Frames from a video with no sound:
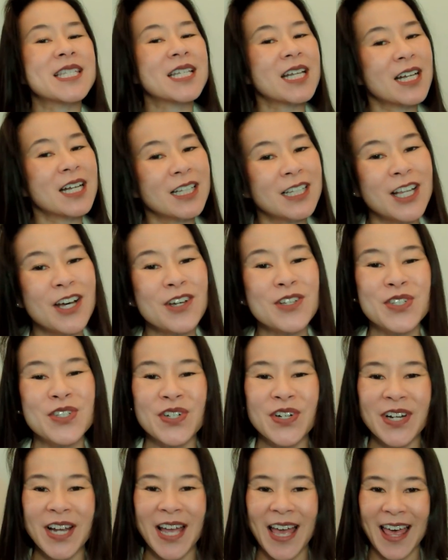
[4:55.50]
is
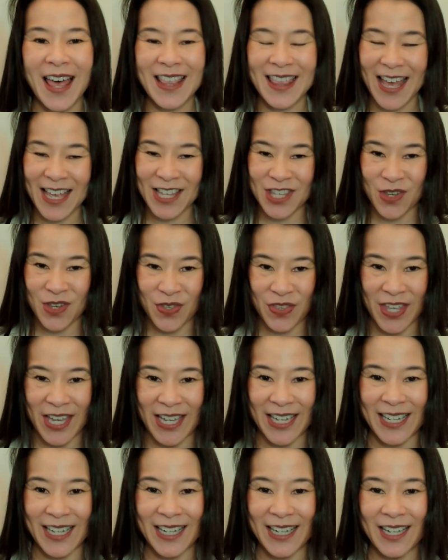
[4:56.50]
closer than you
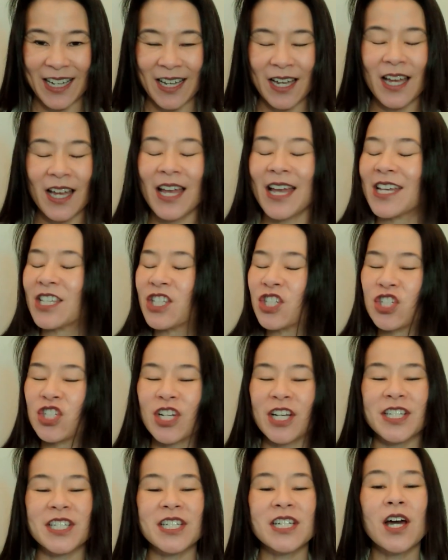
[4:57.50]
think. It's
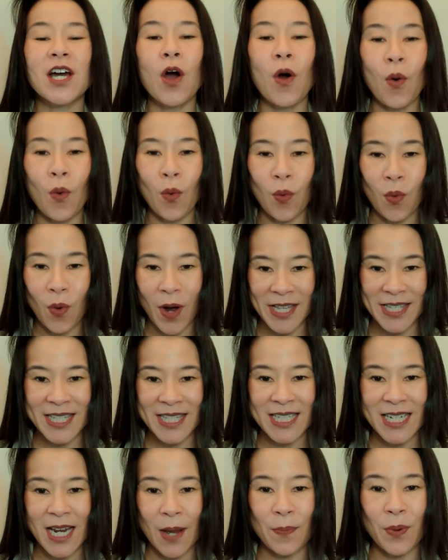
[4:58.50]
just one
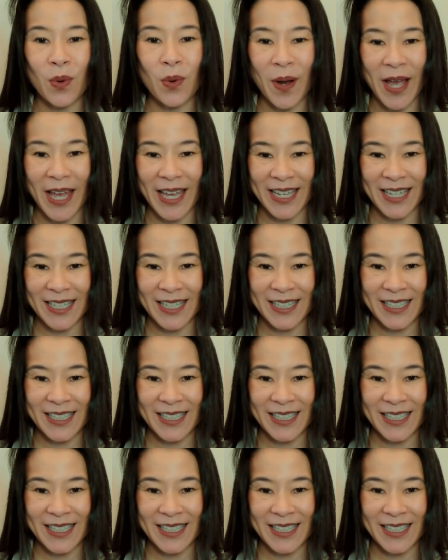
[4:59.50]
step away.